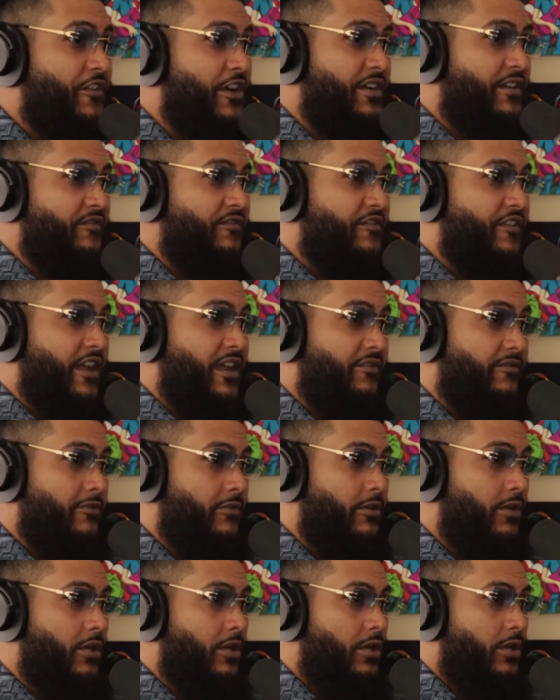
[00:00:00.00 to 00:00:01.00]
a fucking
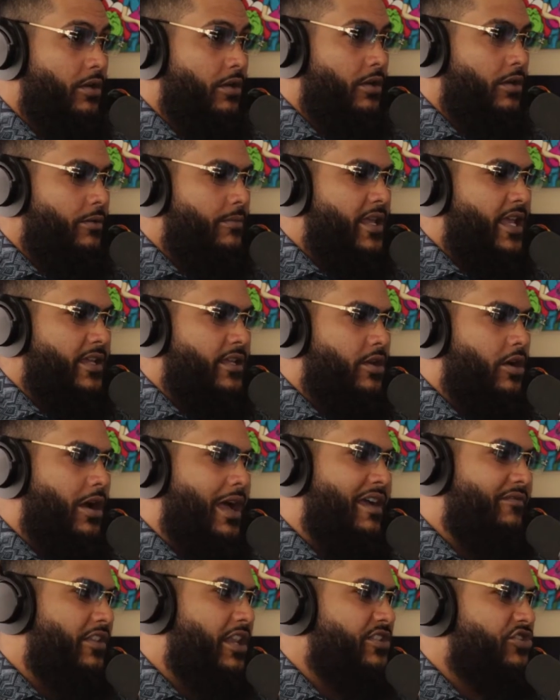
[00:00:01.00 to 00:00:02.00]
favor. Yeah. Like, yo,
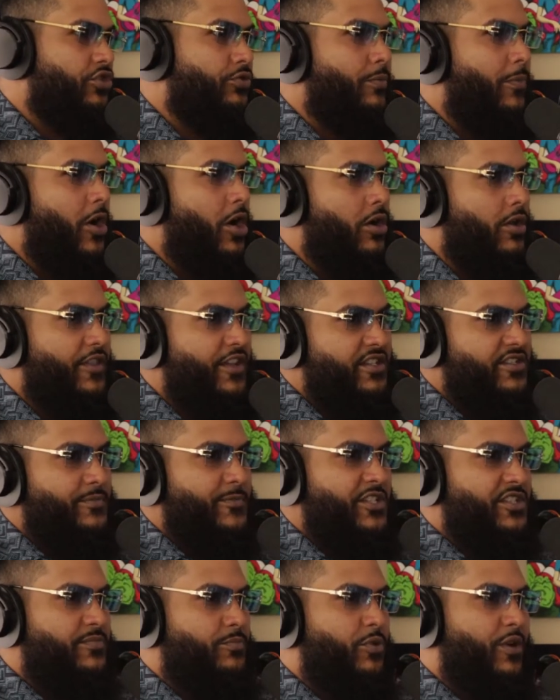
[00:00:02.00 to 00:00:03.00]
I've let you borrow this
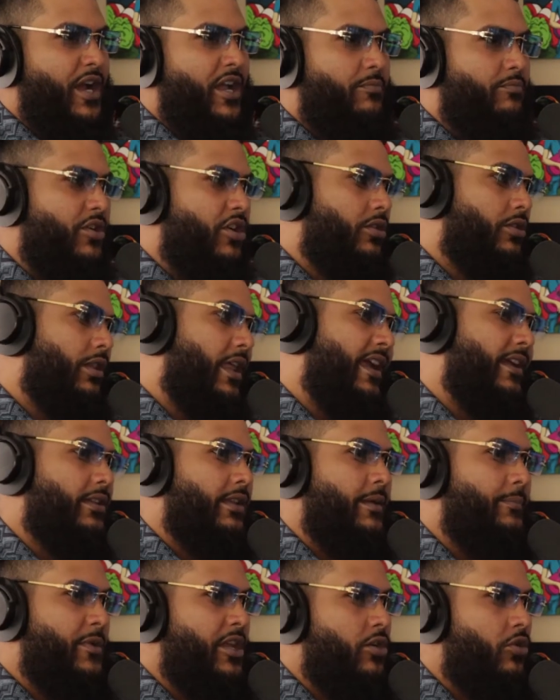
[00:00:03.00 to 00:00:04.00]
much bread, bro. Like,
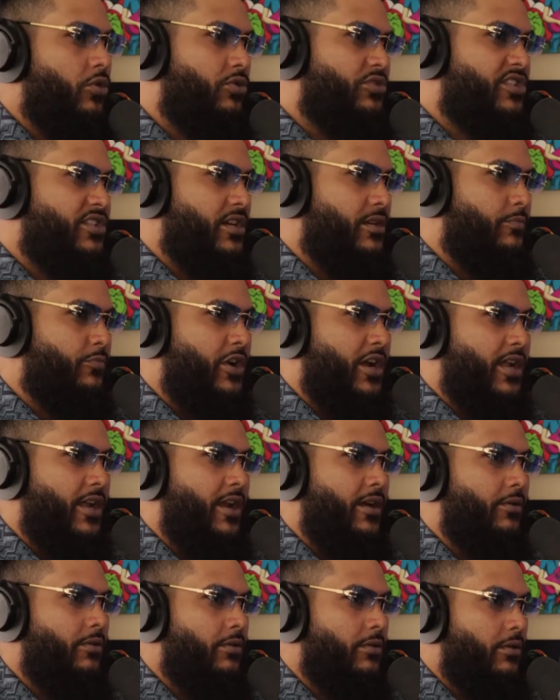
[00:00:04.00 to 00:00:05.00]
let me hold something right
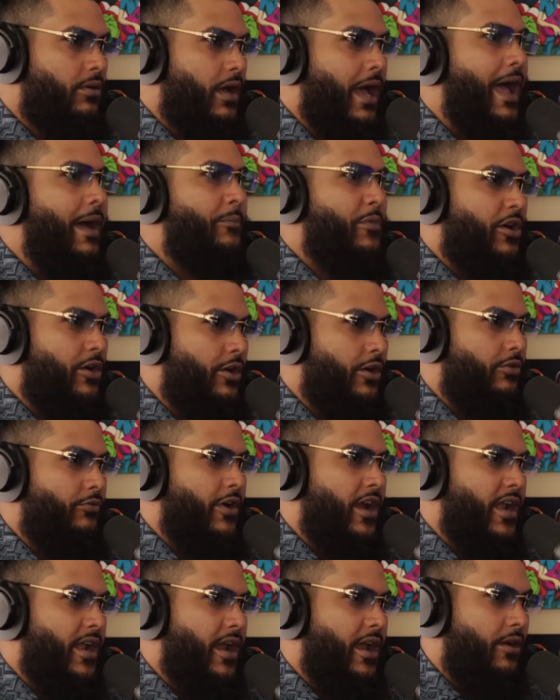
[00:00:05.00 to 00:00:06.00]
now. I'm hurting
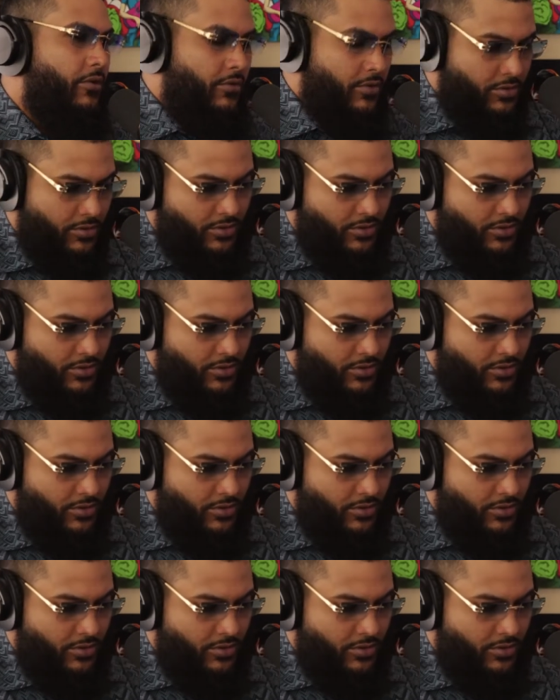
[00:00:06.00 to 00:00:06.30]
right now.